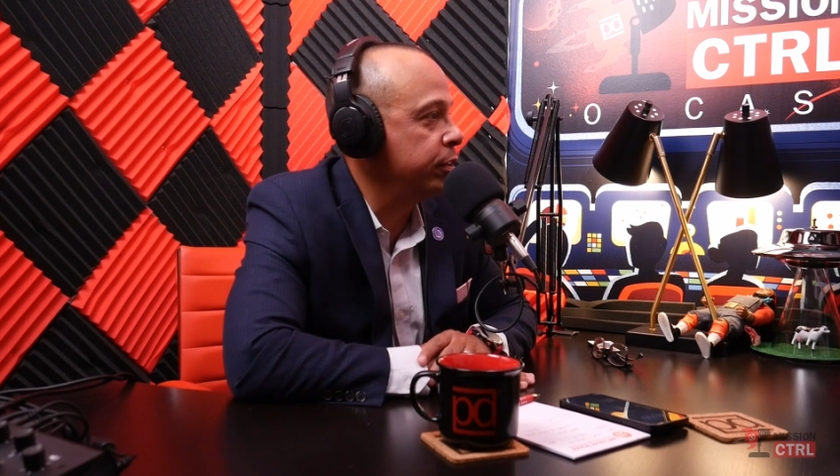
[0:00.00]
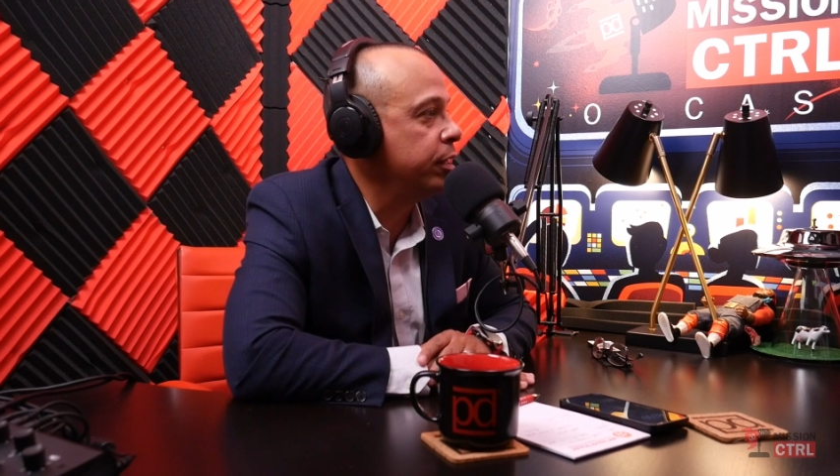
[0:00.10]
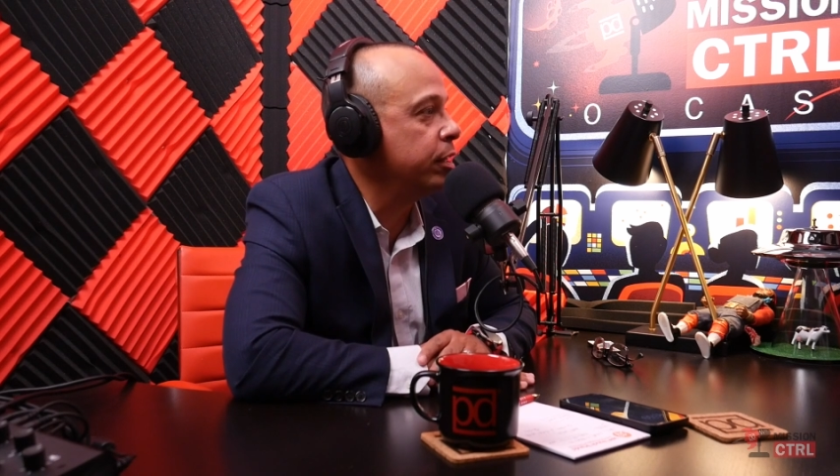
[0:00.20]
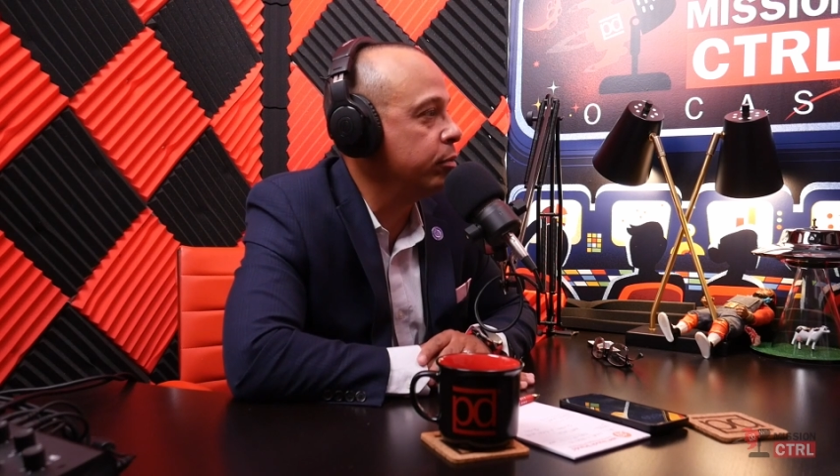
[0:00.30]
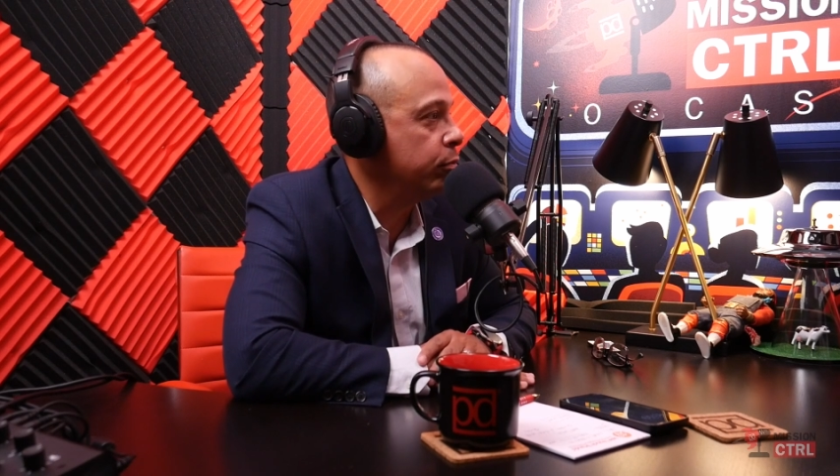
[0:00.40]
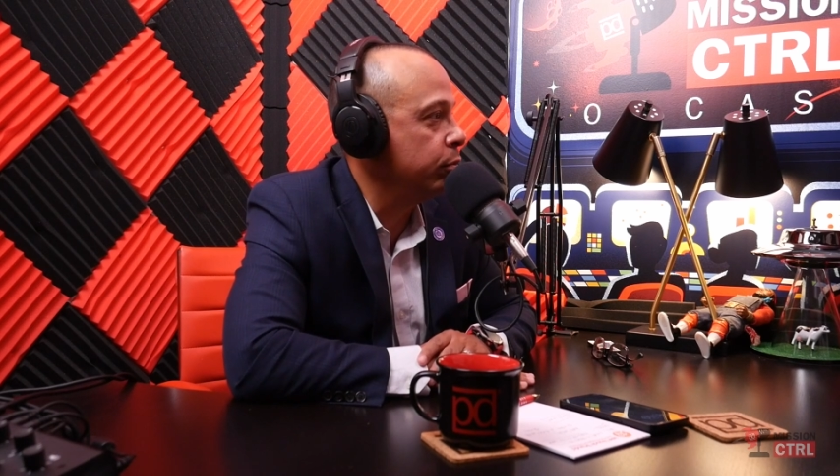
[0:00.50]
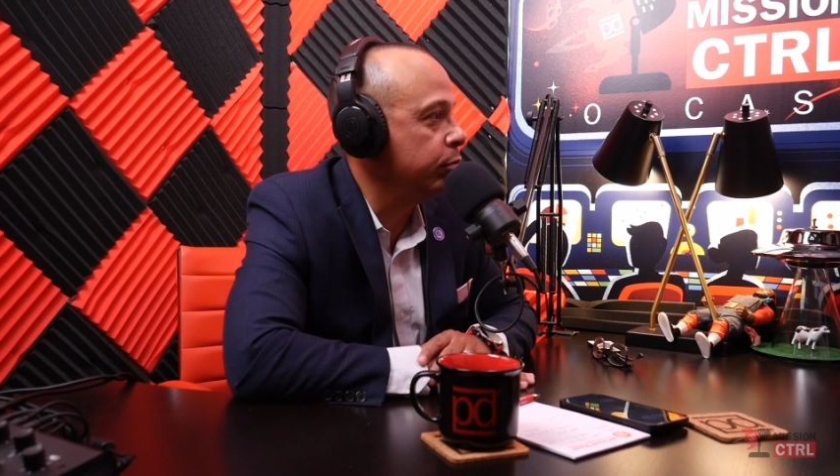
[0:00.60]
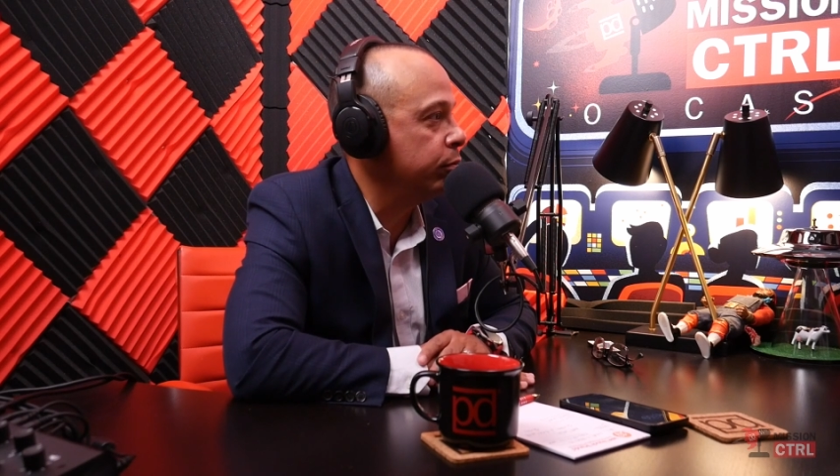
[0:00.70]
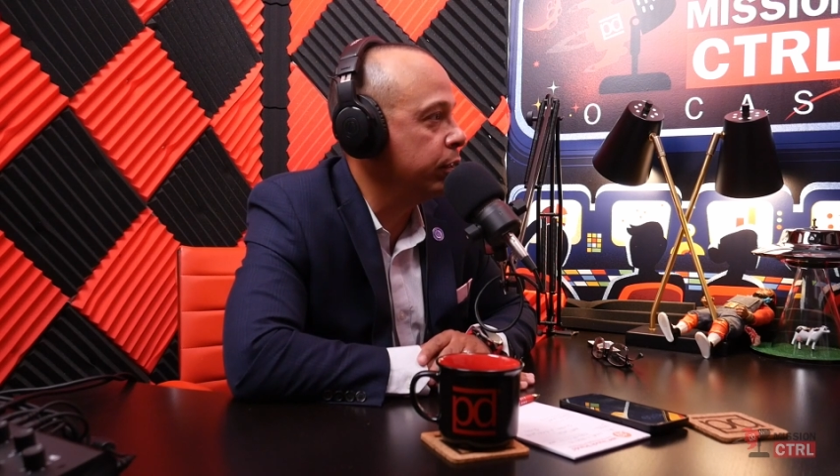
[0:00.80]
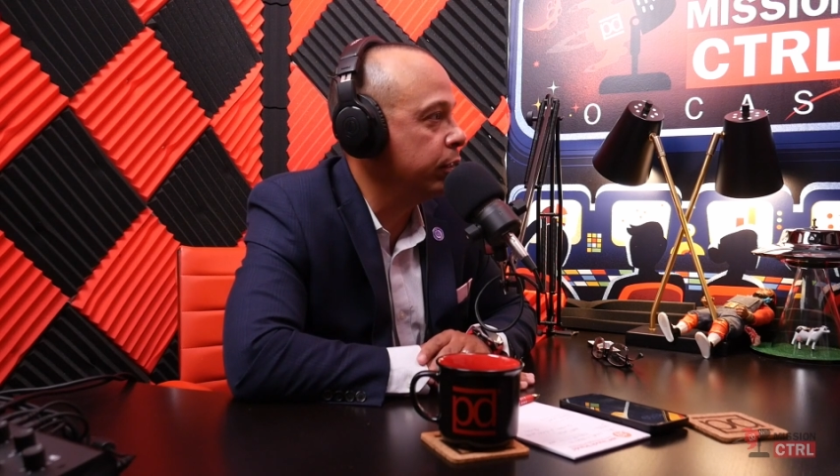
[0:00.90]
seeing it
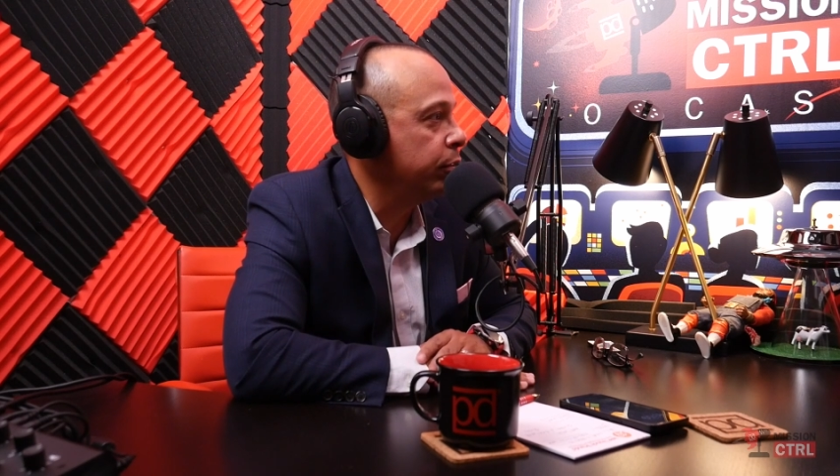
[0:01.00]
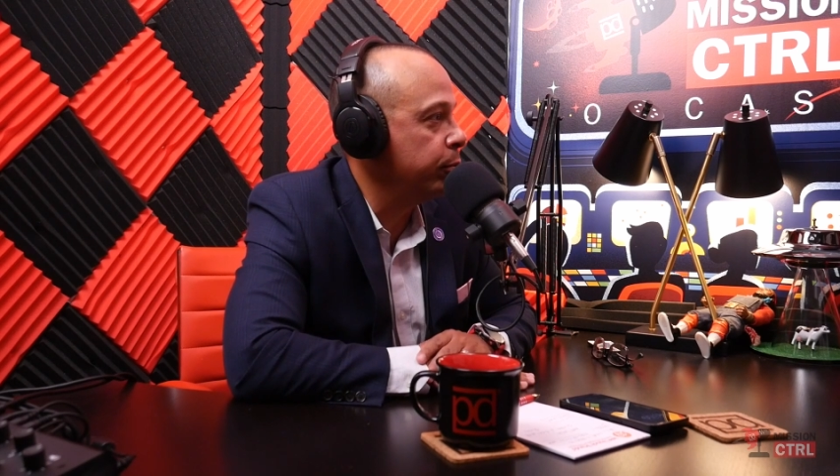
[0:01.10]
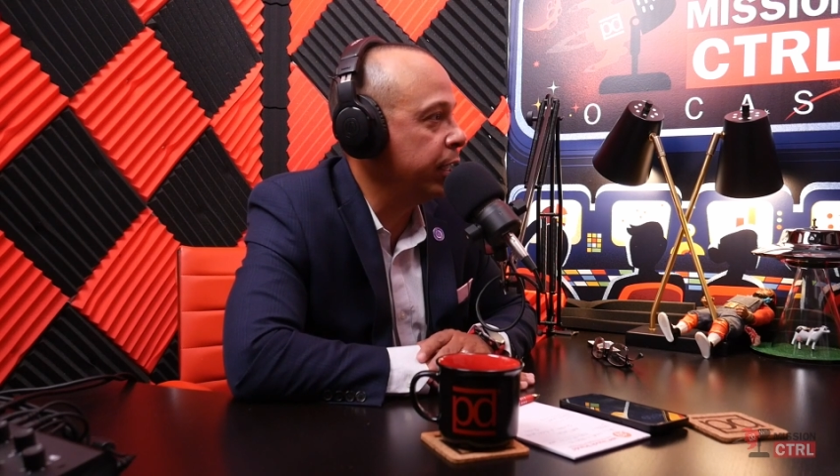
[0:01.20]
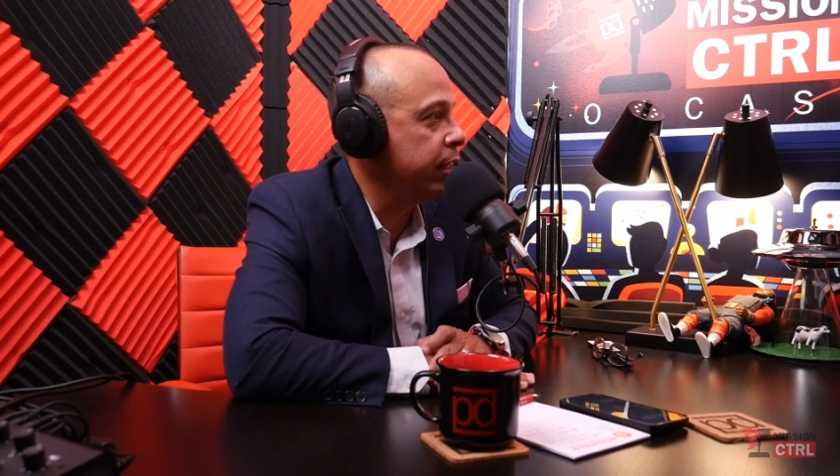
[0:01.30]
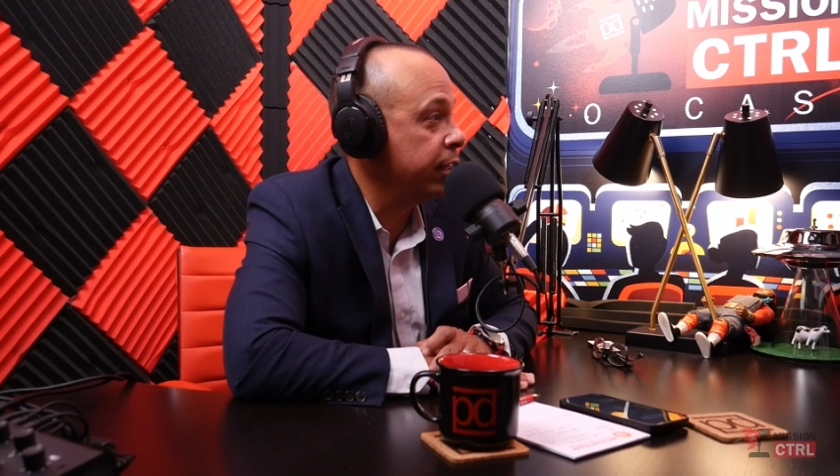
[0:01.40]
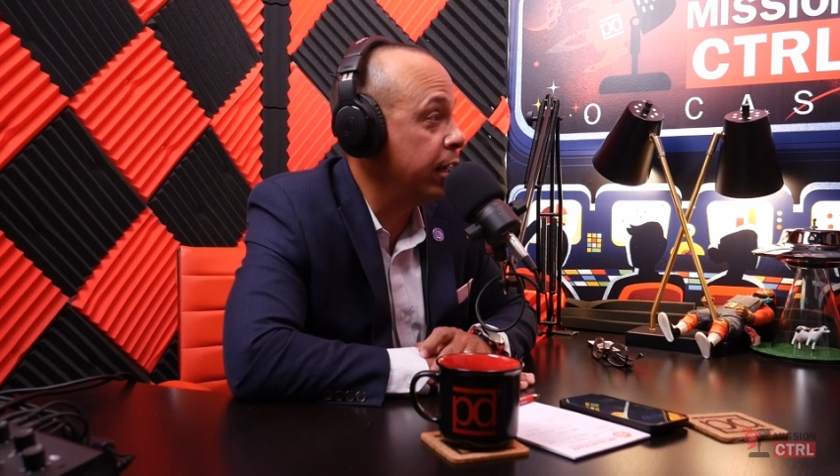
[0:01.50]
through. Making